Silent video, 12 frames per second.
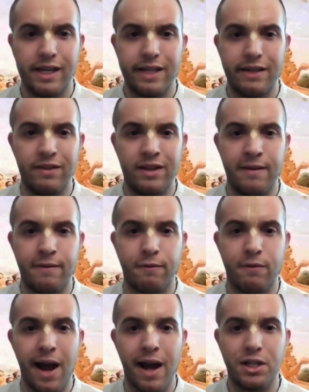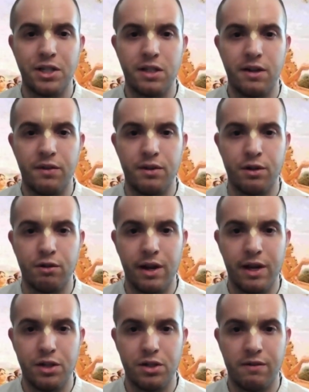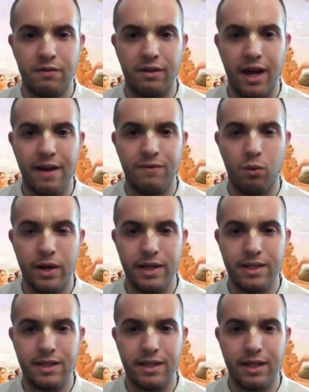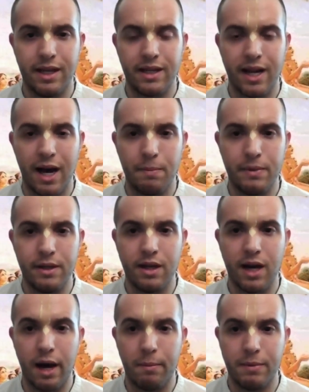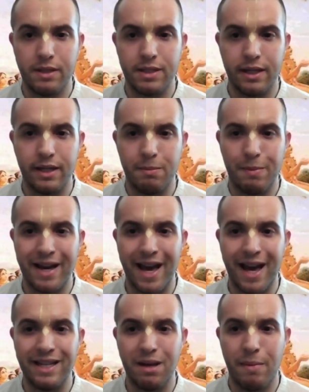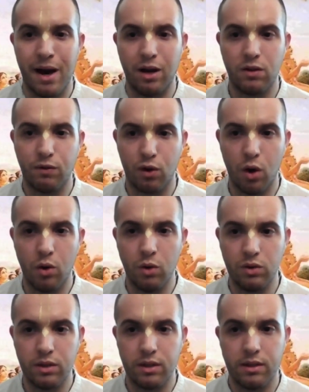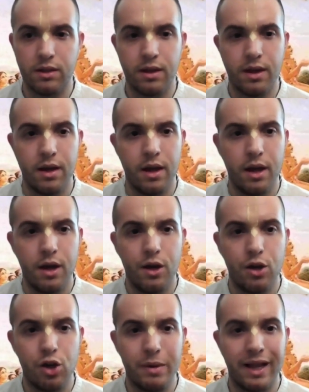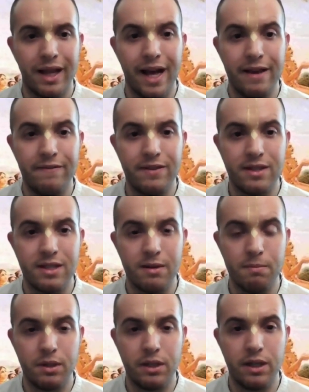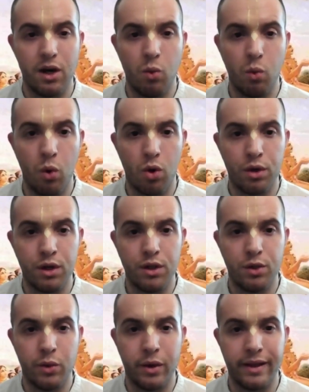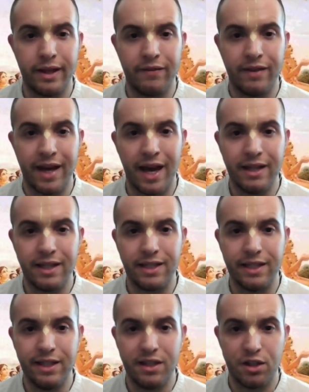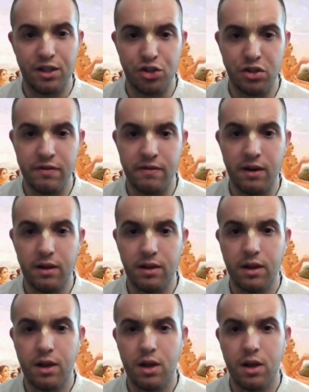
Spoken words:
Even a fraction of the duration of life wasted cannot be compensated by any amount of gold. Human life is simply awarded to a living entity, Jiva,